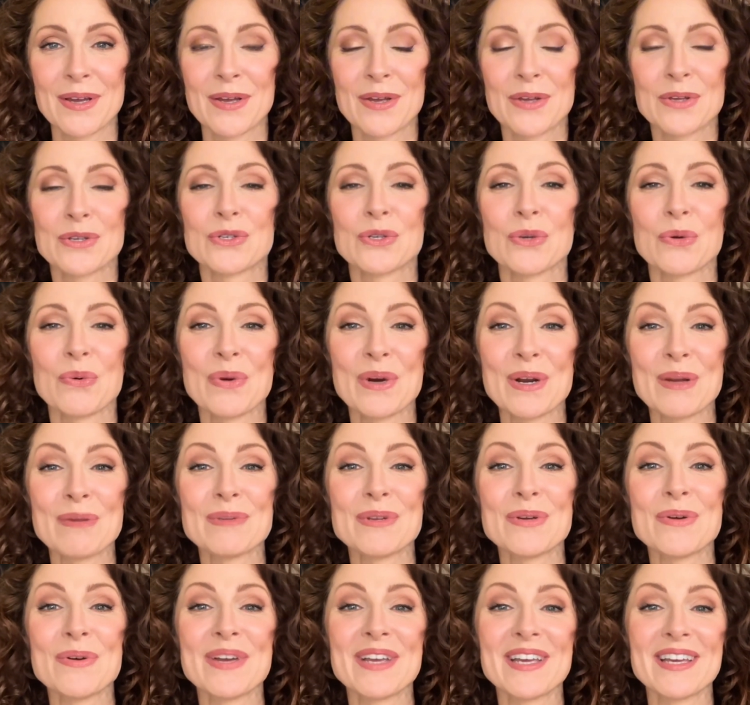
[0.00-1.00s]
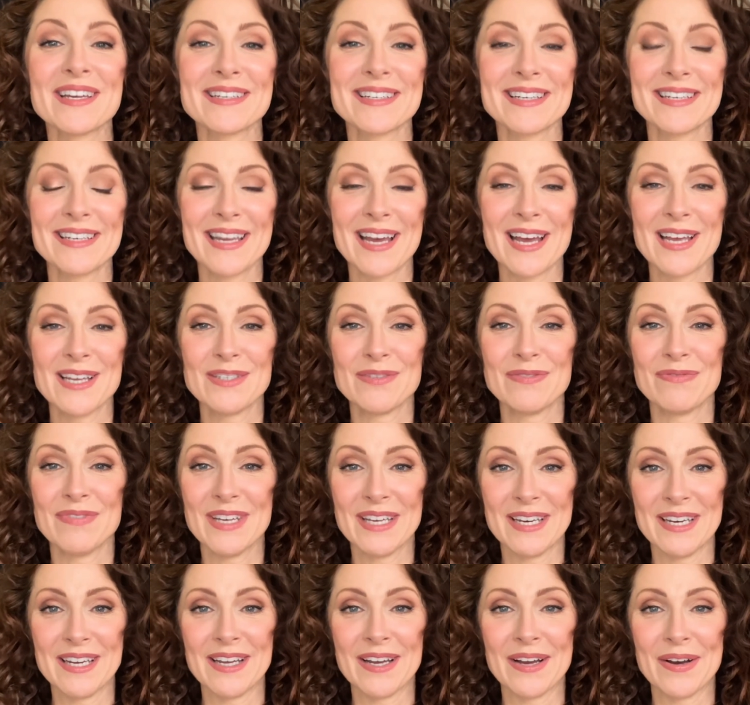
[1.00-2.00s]
So what I'm doing in today's
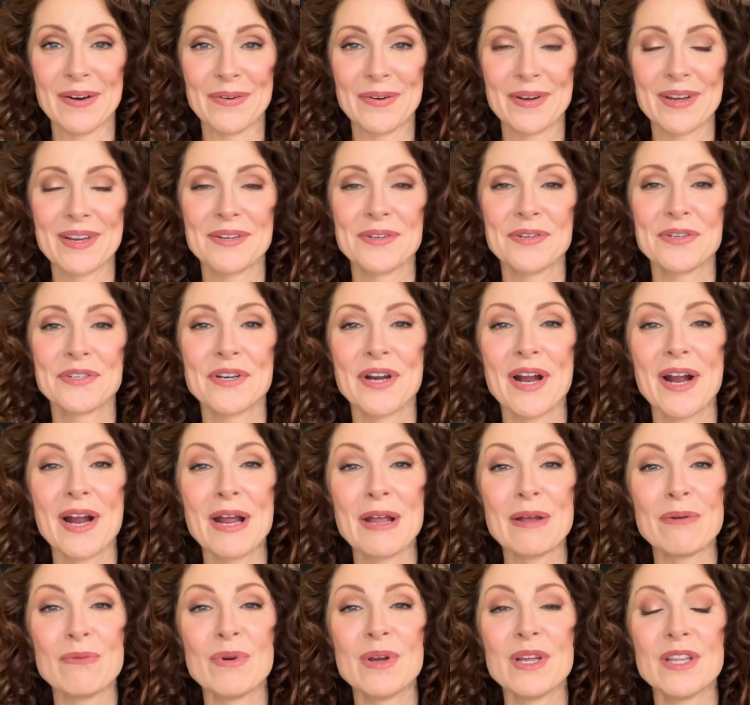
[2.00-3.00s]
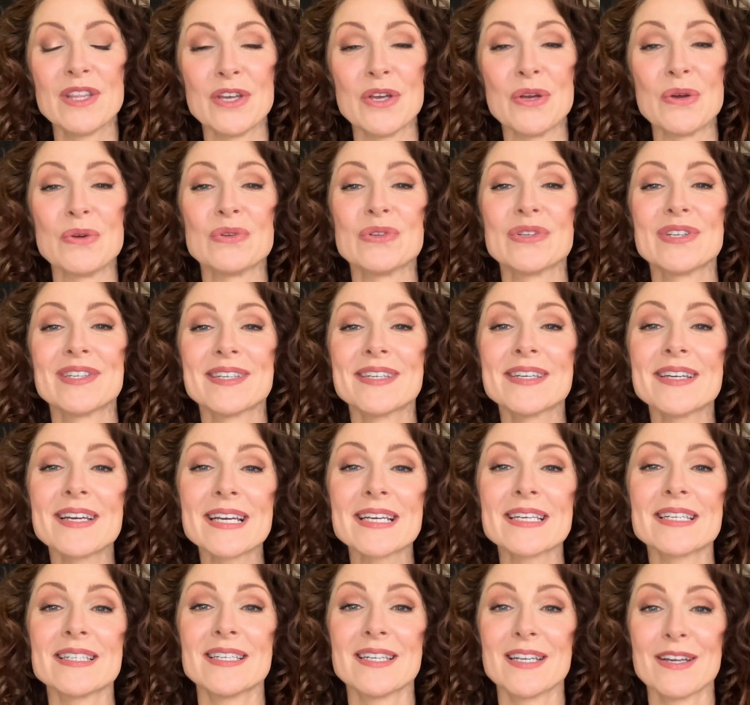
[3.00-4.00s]
video is sharing with you
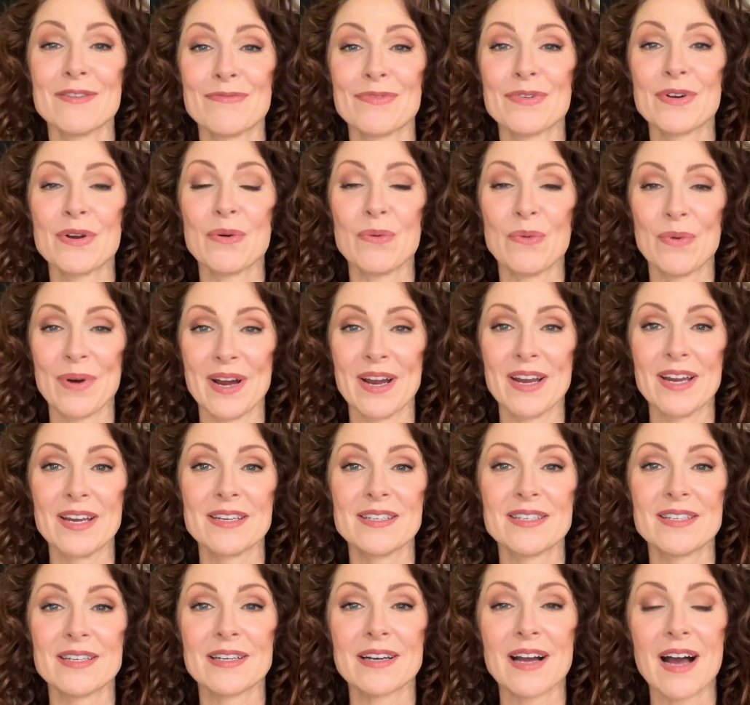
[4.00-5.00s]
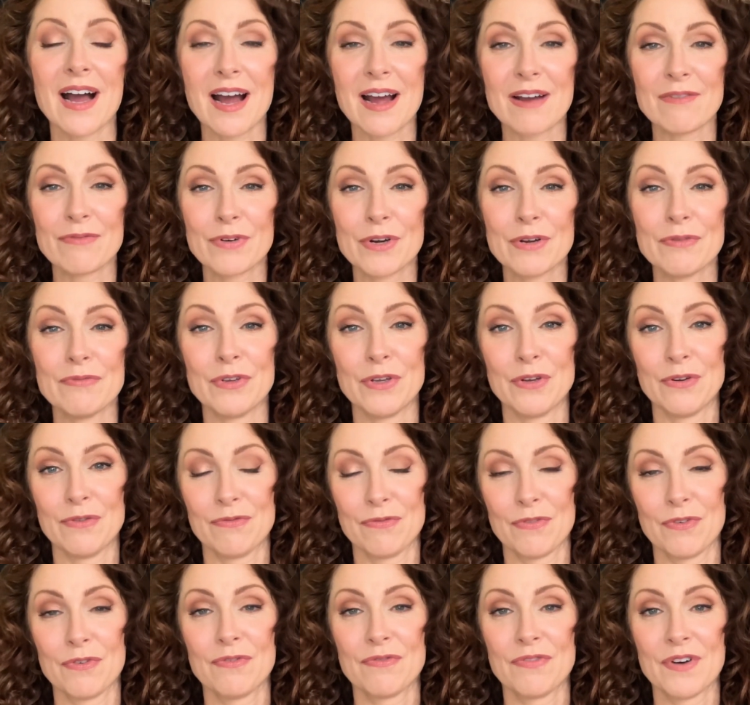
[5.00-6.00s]
6 different ways that I've reviewed
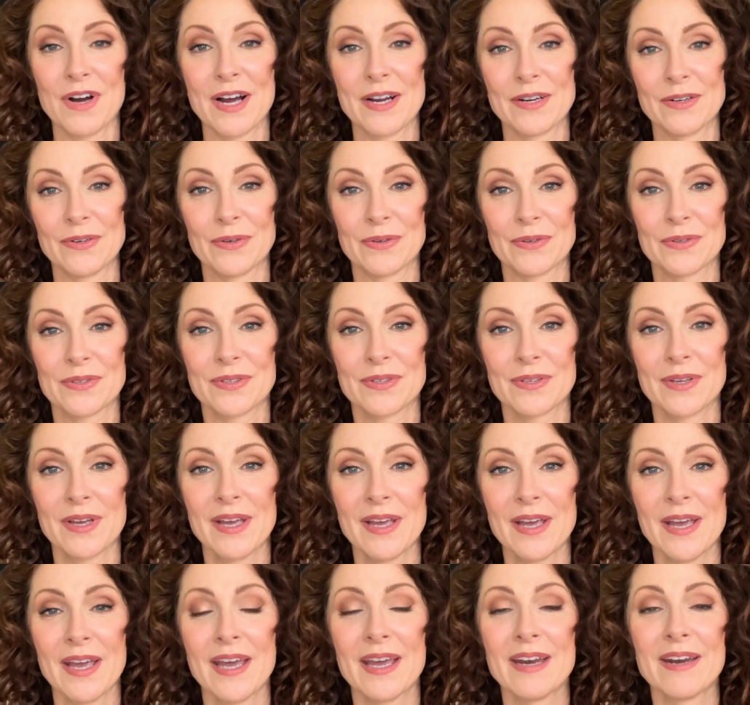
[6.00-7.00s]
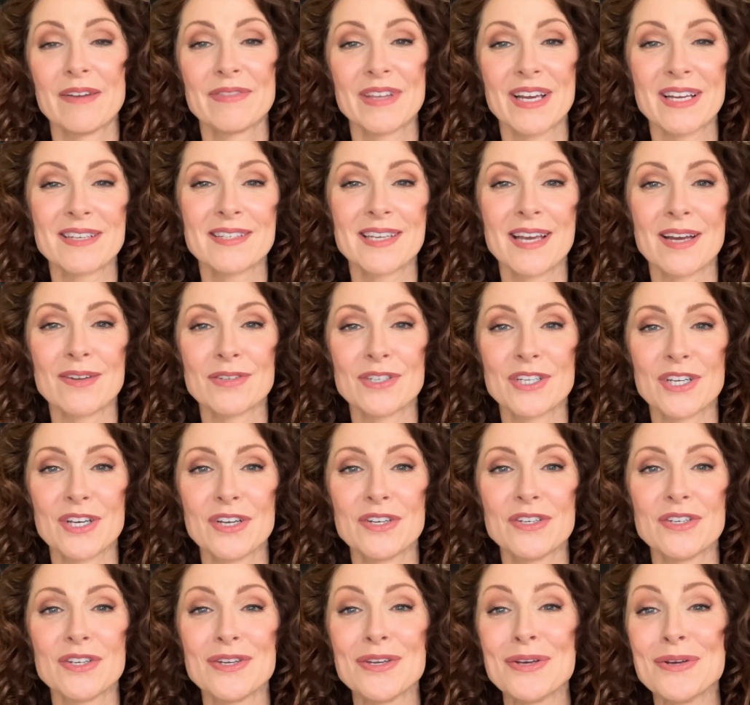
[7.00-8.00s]
for finals. And if that sounds good
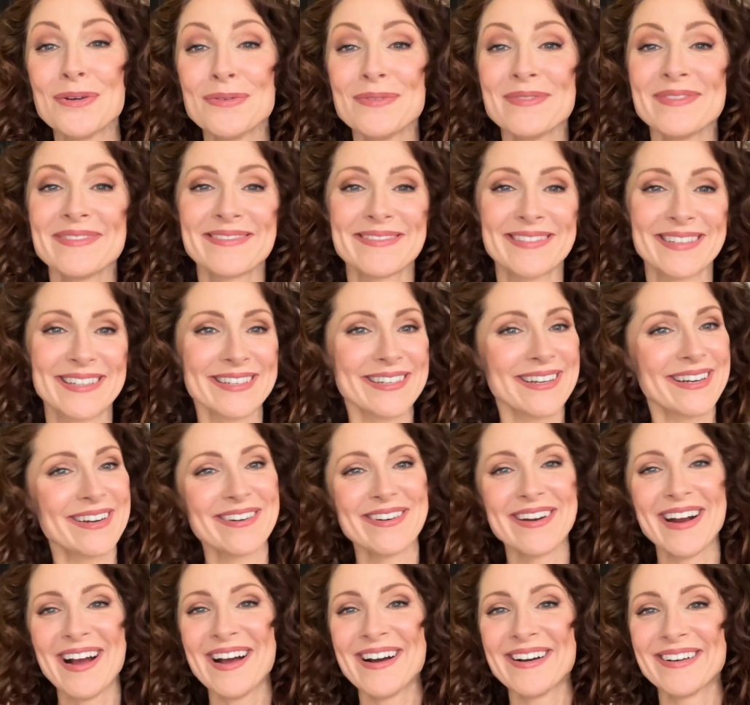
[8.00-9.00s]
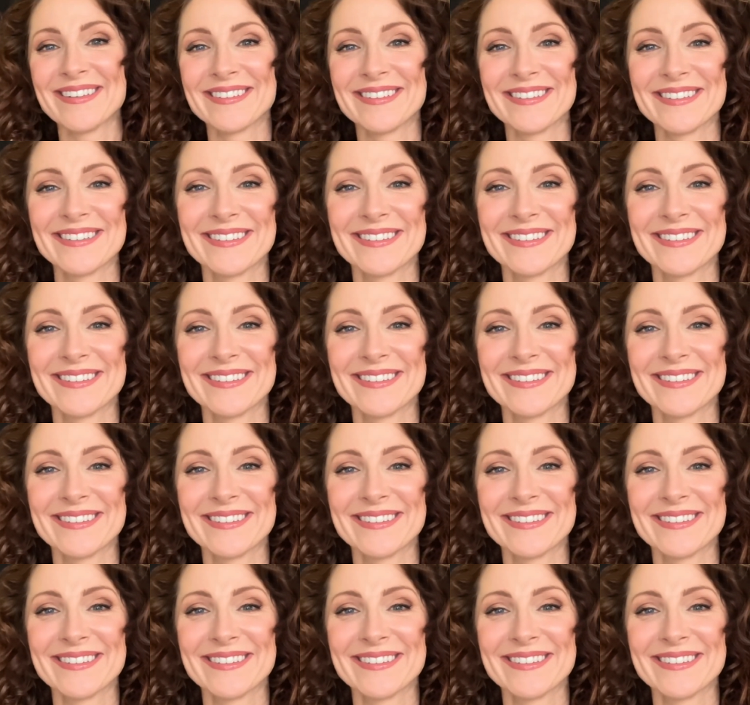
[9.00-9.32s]
to you, stick around.